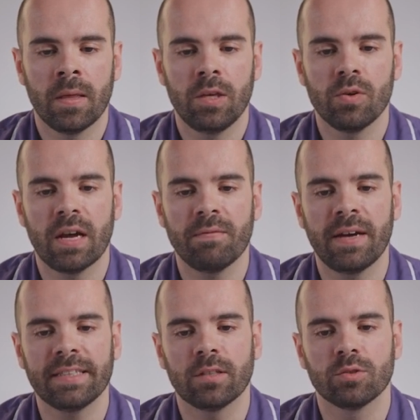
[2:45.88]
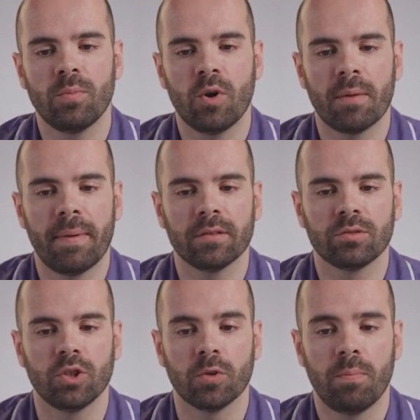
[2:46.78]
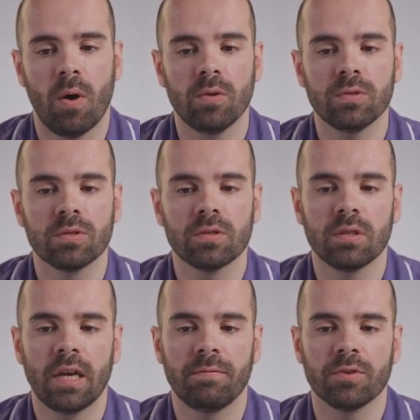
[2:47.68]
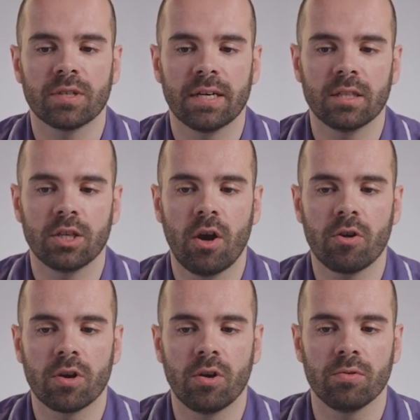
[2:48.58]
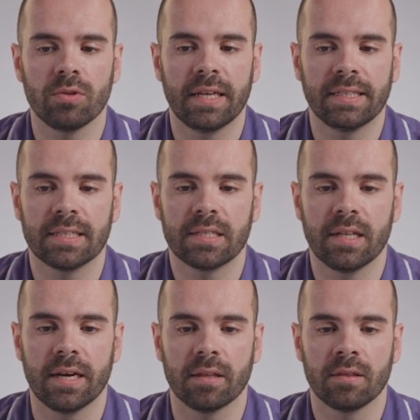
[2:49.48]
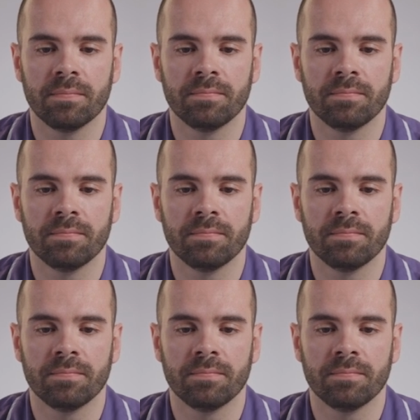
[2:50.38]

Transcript: You can find out more about your pulse if you scan the QR code in this slide.